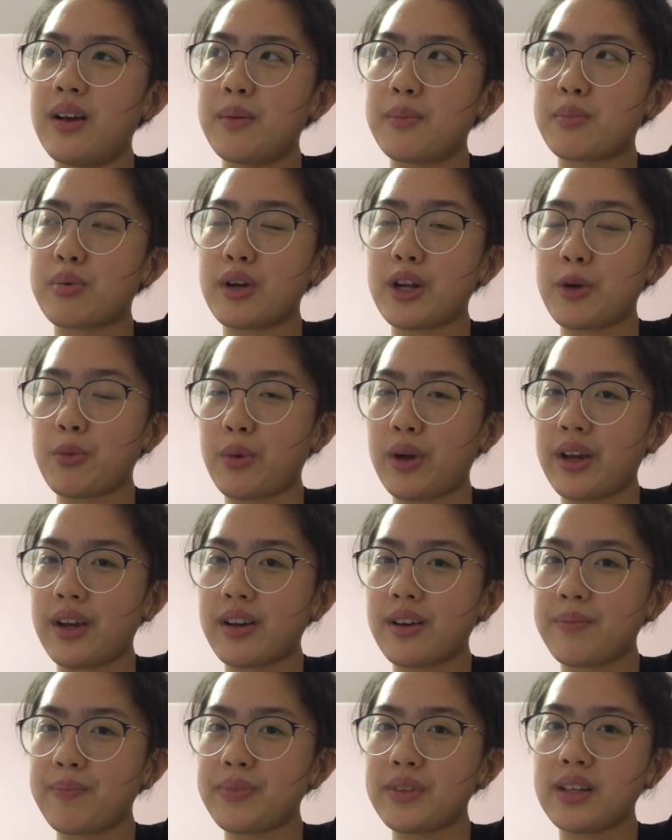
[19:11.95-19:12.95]
weak.
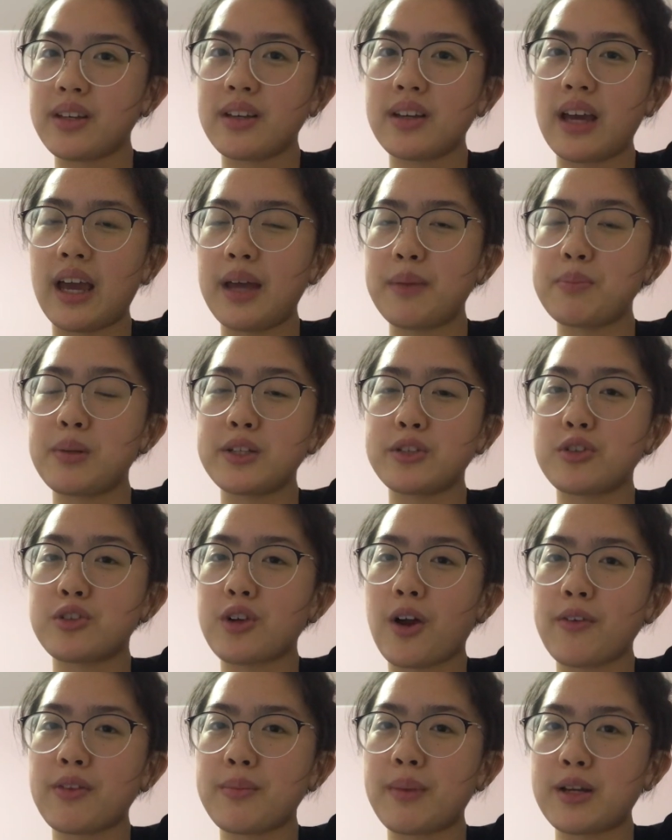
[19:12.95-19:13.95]
And plus you
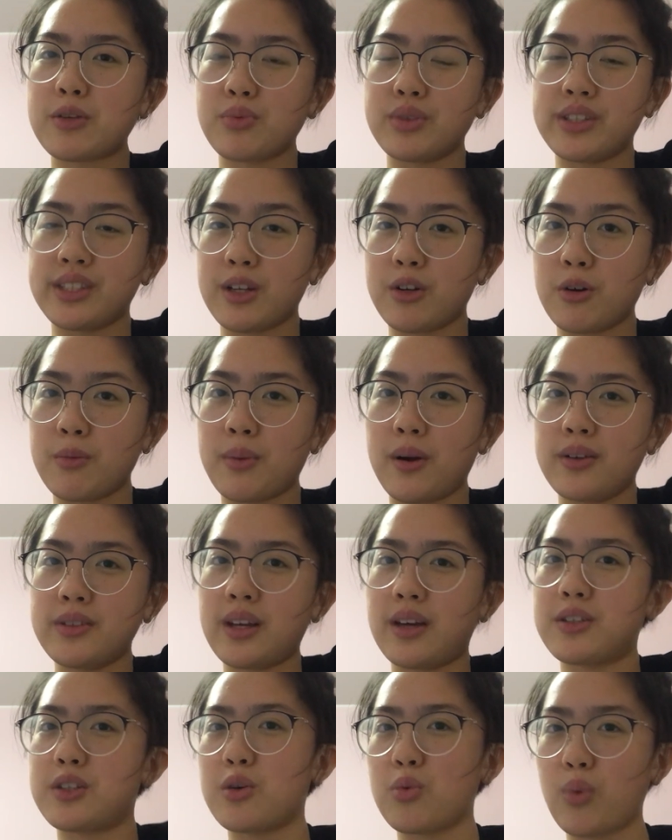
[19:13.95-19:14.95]
started the match with 0 bombs, you
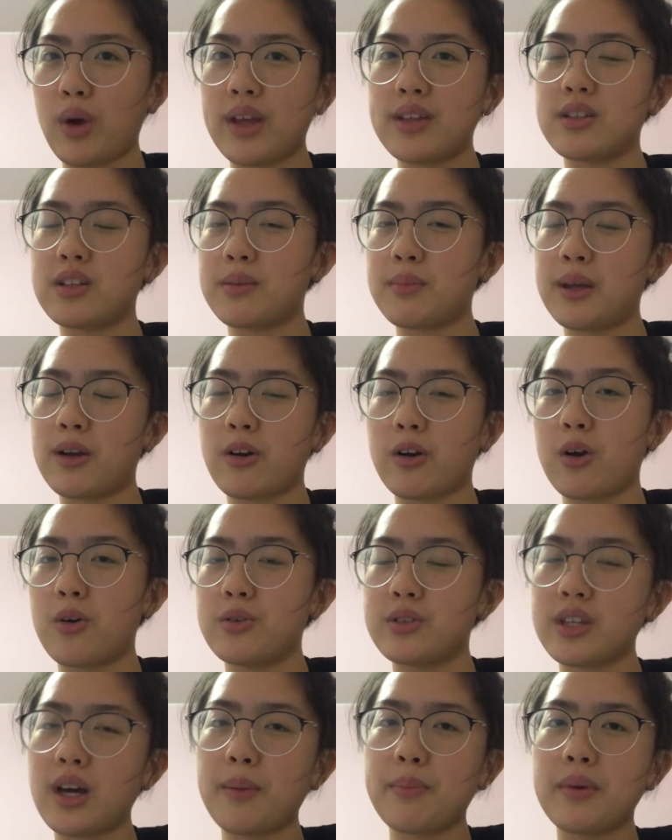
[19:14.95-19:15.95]
have to wait until the meter
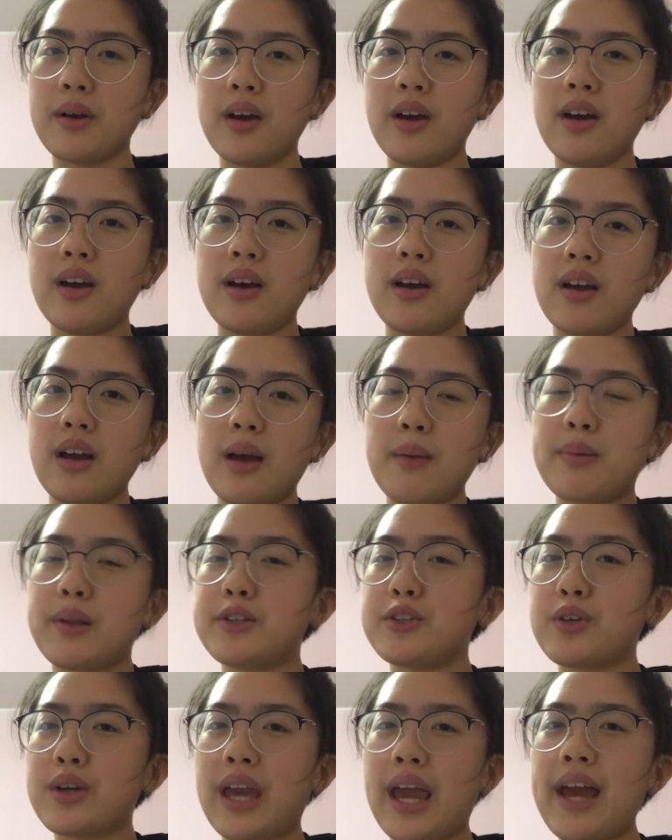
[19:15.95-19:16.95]
goes up. And
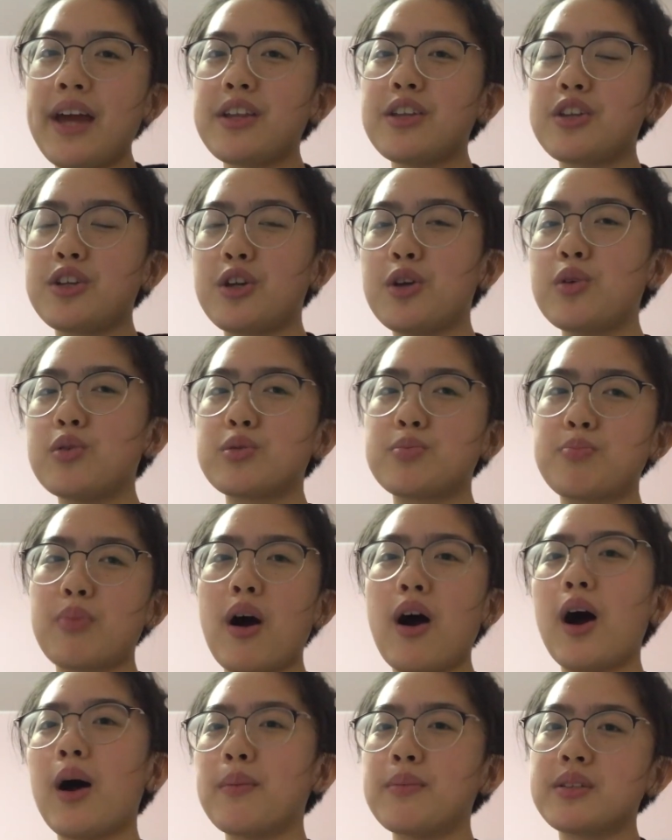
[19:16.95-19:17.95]
plus you can't use
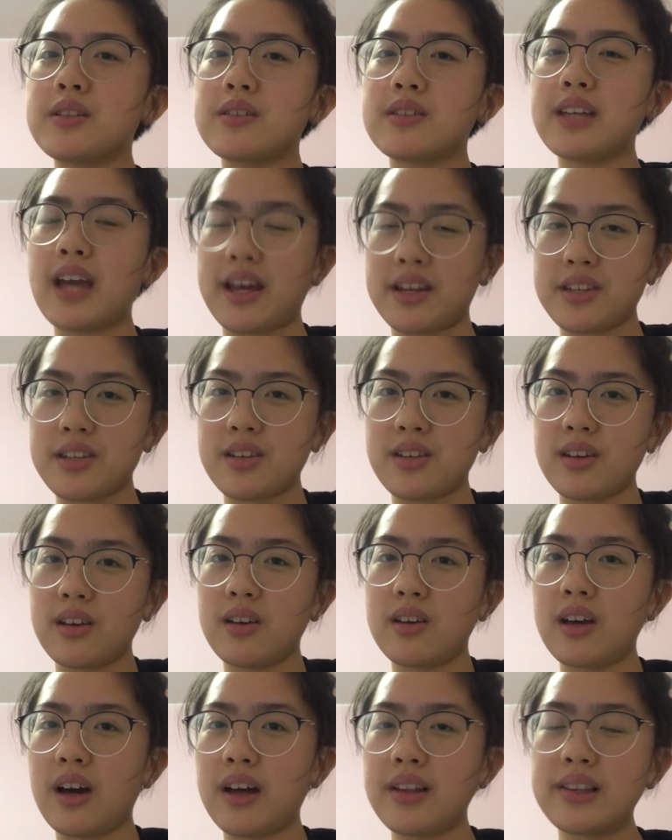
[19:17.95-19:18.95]
bombs yet,
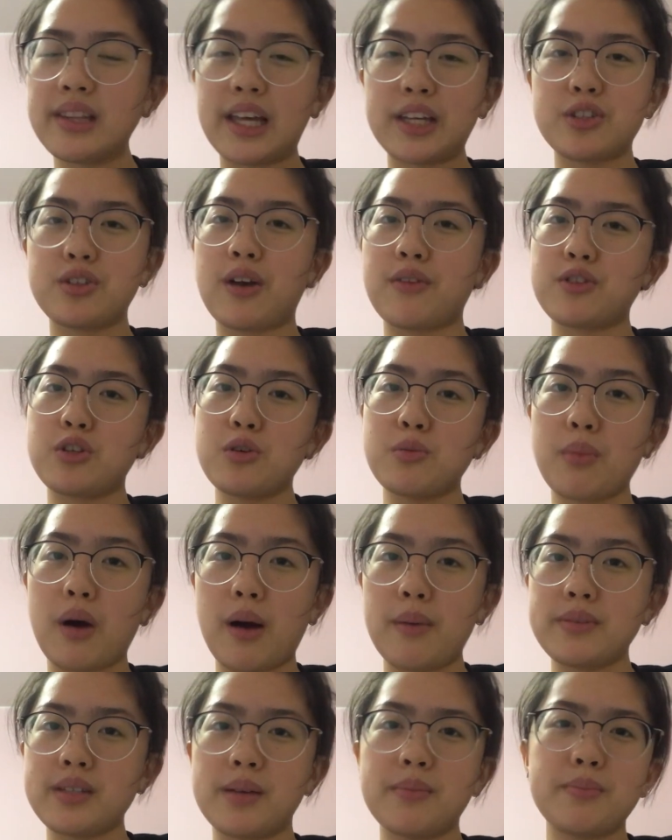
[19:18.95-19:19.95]
unless you have 2
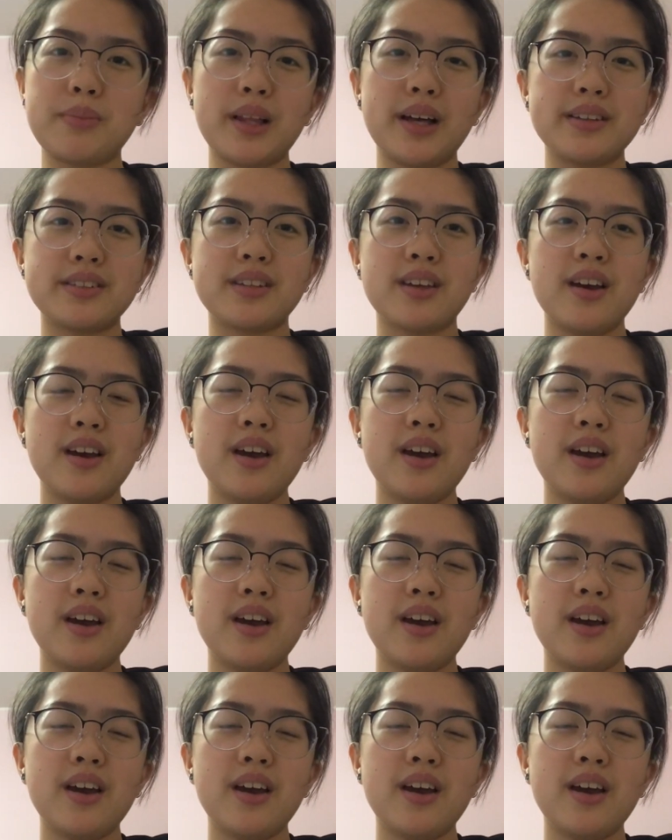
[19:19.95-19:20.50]
bombs. And plus,